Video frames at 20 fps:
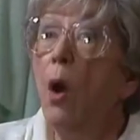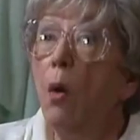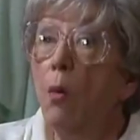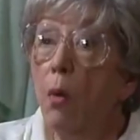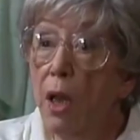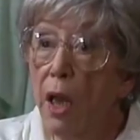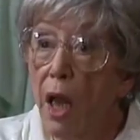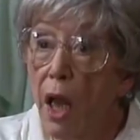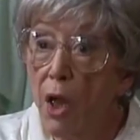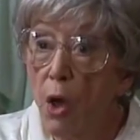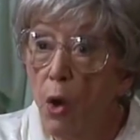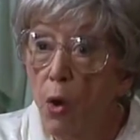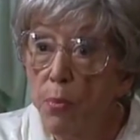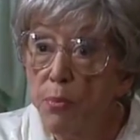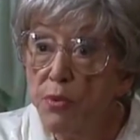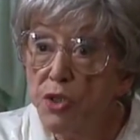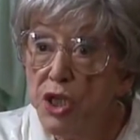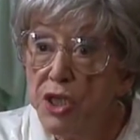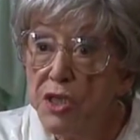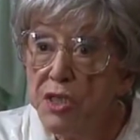Well, I
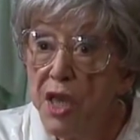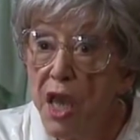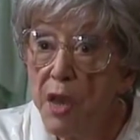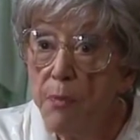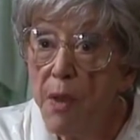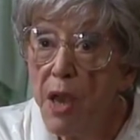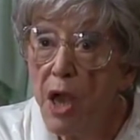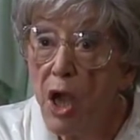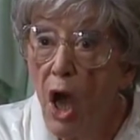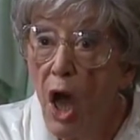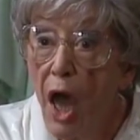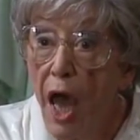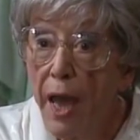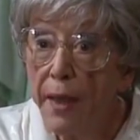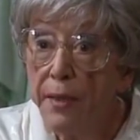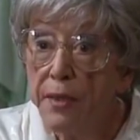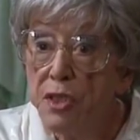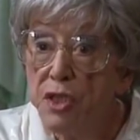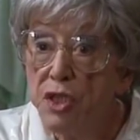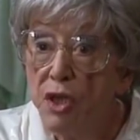hope she's keeping her
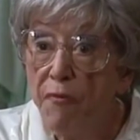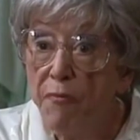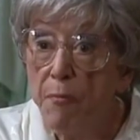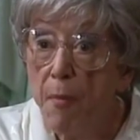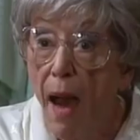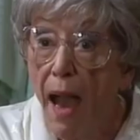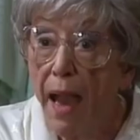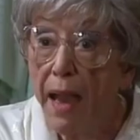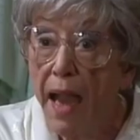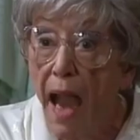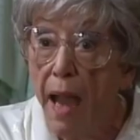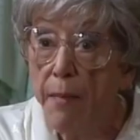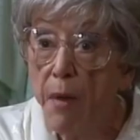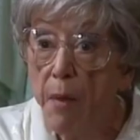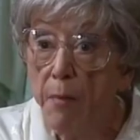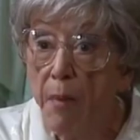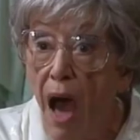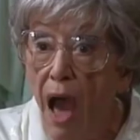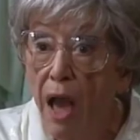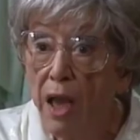hands off my
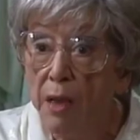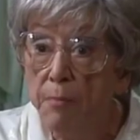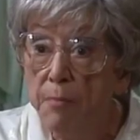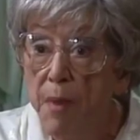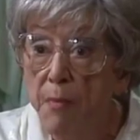chamomile and